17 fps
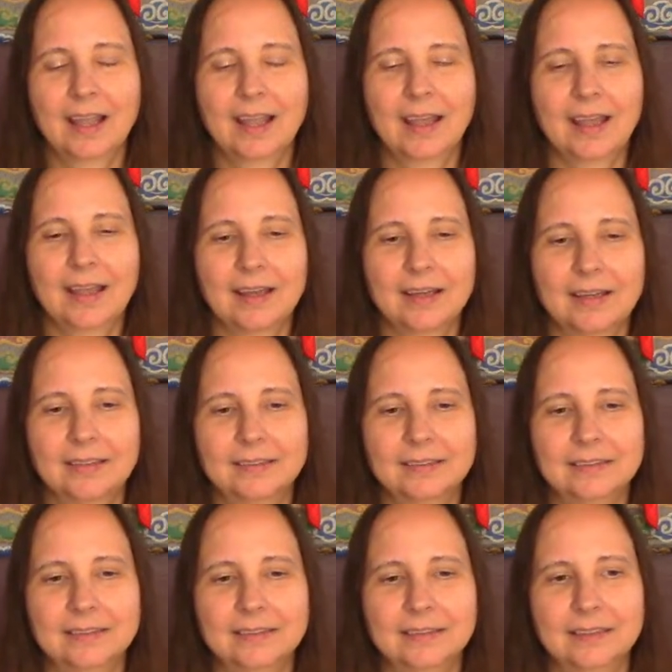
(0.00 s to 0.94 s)

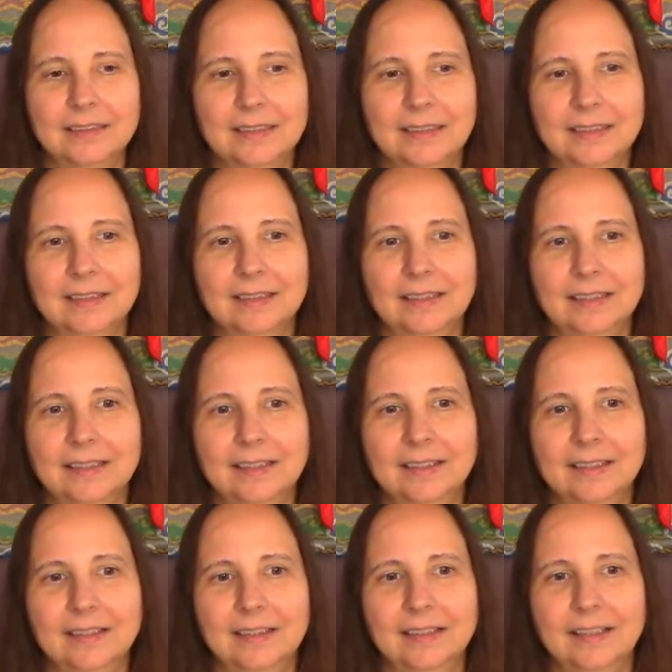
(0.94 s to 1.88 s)
And
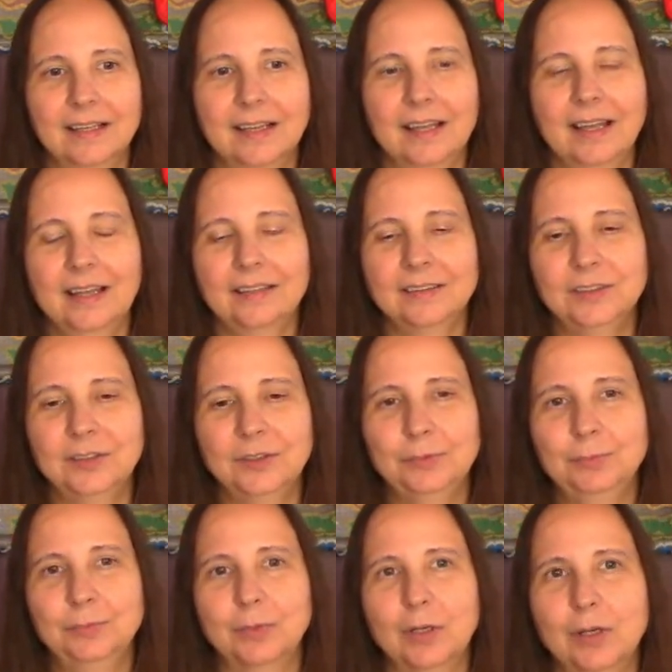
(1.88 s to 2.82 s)
as
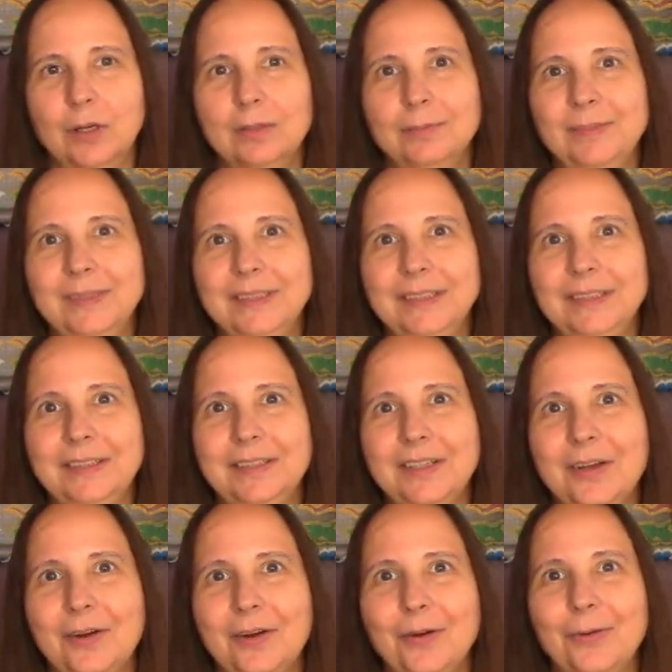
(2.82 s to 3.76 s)
you probably
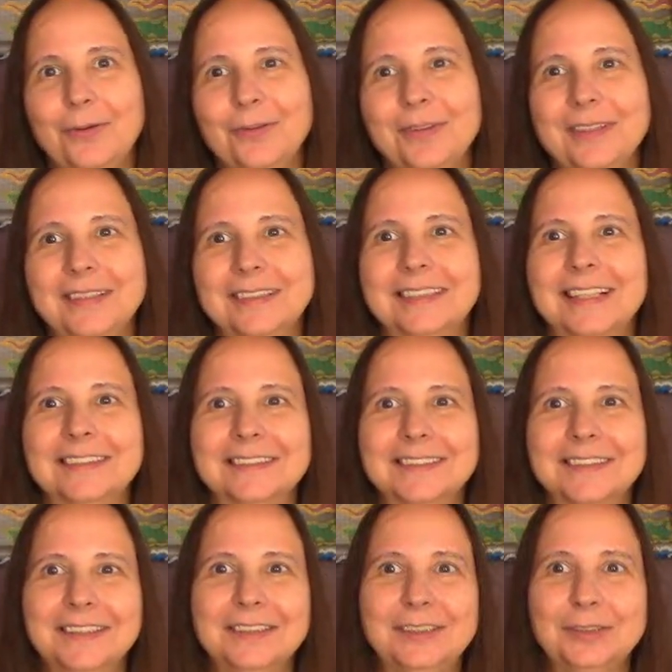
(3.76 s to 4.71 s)
know, this has
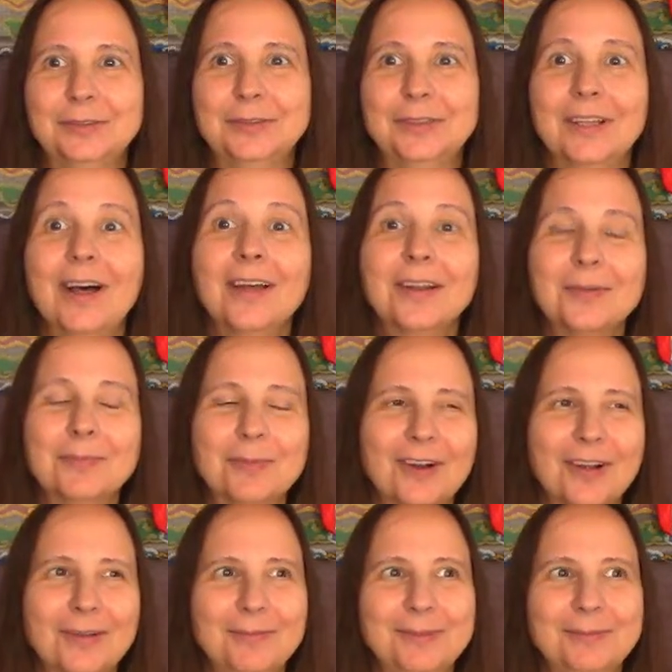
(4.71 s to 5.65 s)
led to a lot of
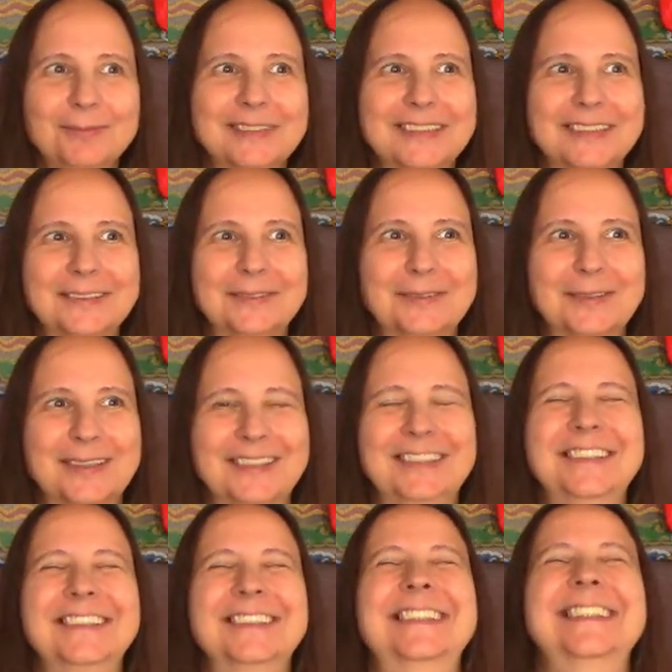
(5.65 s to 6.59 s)
problems in the
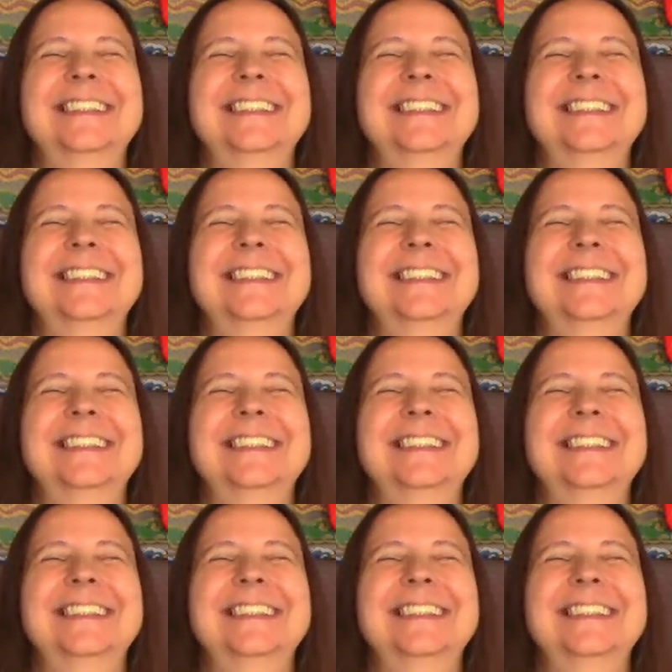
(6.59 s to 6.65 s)
world.